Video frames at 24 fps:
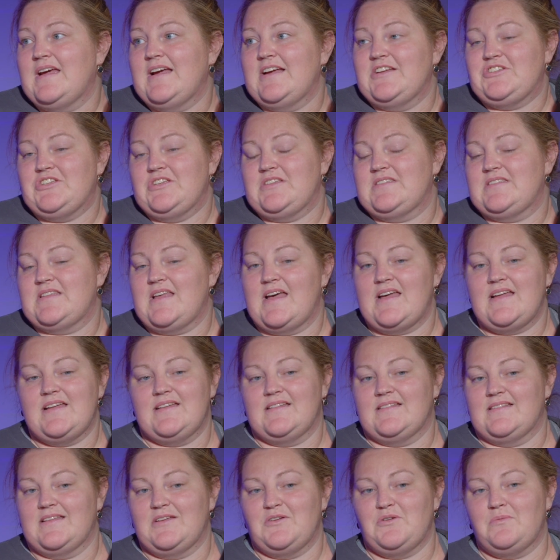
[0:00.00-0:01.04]
it's just that
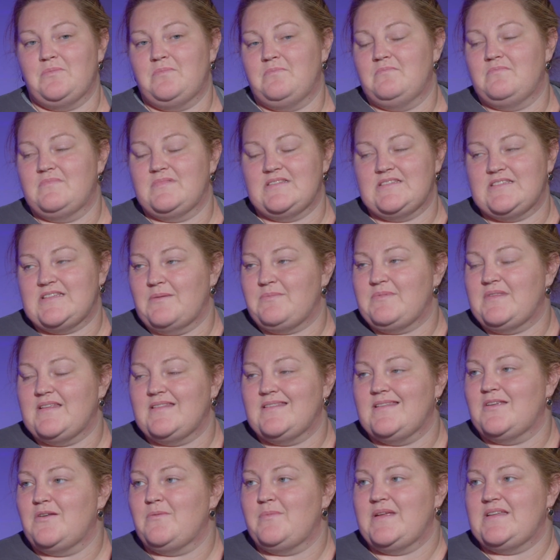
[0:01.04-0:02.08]
little something
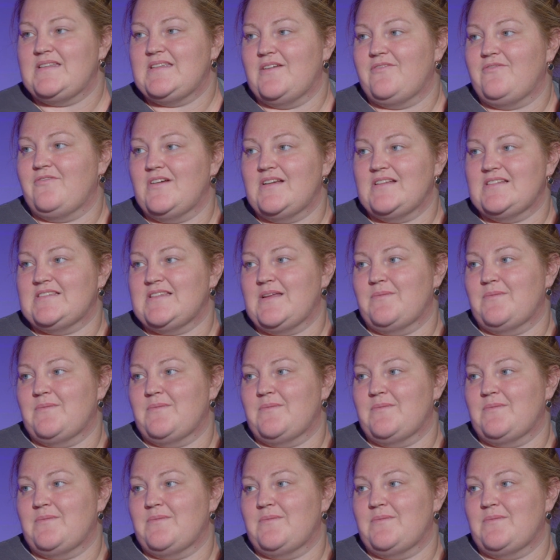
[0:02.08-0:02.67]
a little bit different,